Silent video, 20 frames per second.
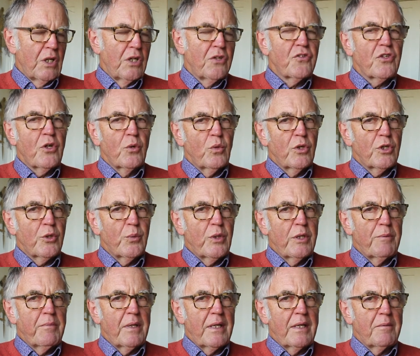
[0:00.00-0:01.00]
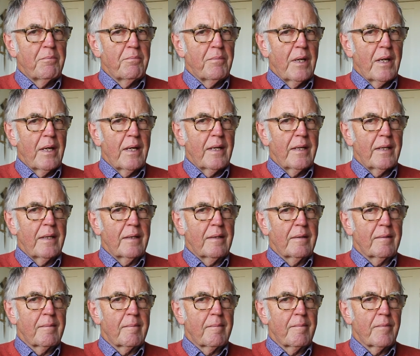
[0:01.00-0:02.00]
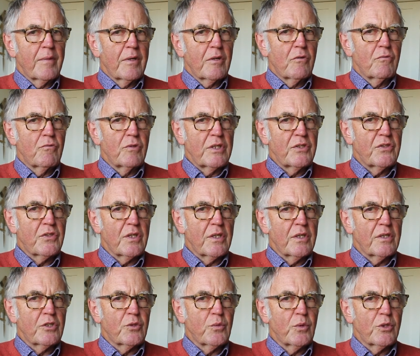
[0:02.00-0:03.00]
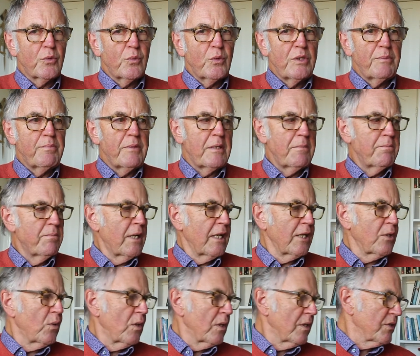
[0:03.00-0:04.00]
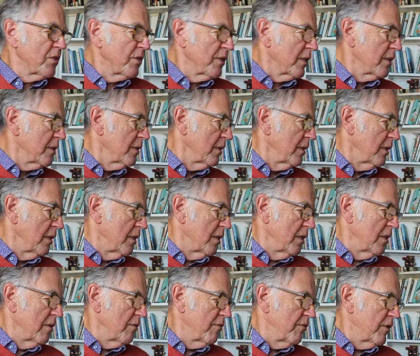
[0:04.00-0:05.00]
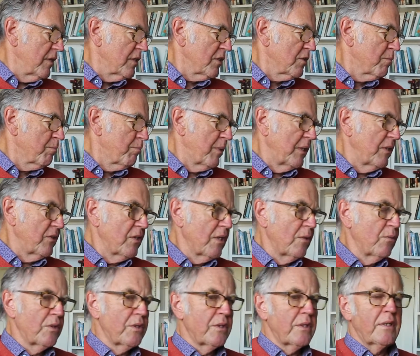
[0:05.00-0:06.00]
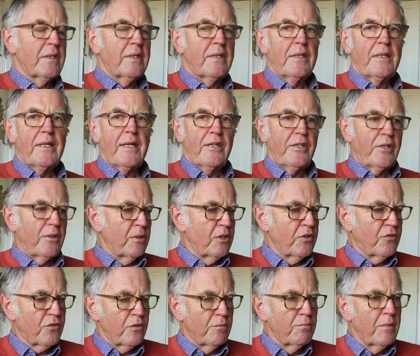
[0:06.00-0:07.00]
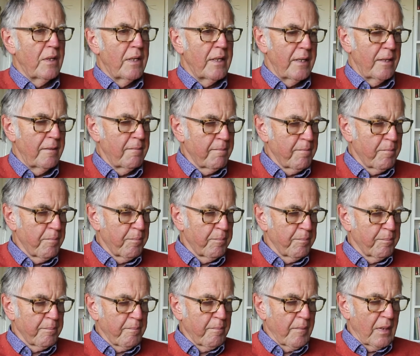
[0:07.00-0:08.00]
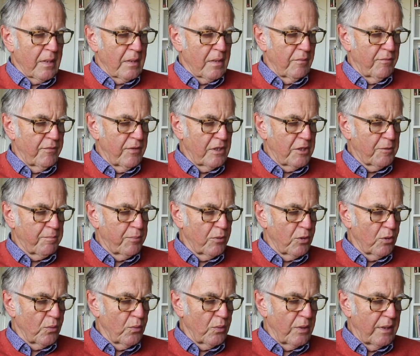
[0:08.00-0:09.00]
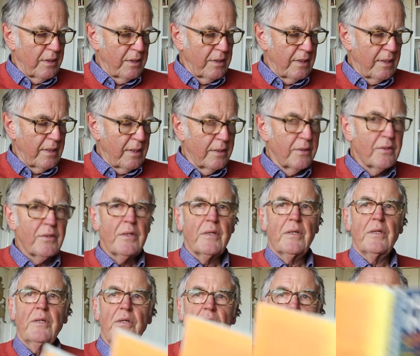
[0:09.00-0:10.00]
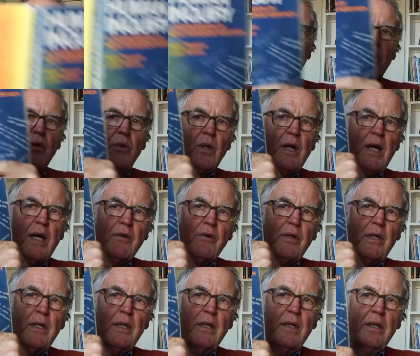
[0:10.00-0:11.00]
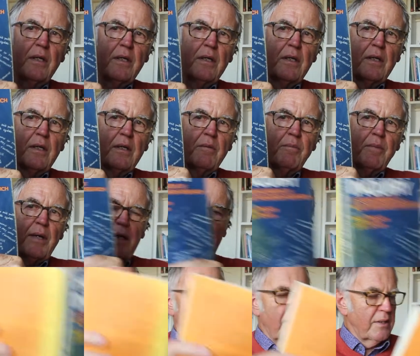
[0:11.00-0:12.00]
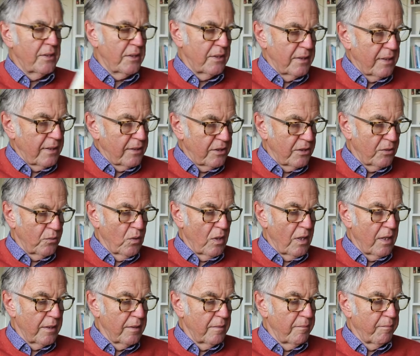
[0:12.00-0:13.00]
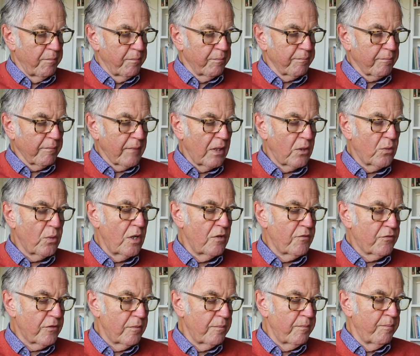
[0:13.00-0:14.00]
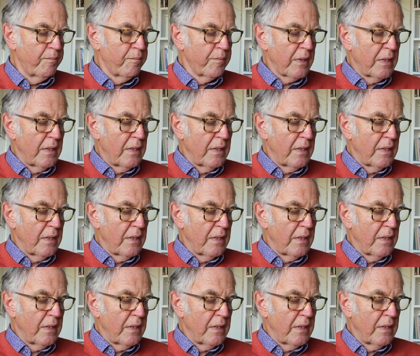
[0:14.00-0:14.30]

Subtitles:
So what do we mean by research? What do we mean by quality? And the first piece I want to get you is from the first book we did, Human Inquiry, back in 1981, a quote from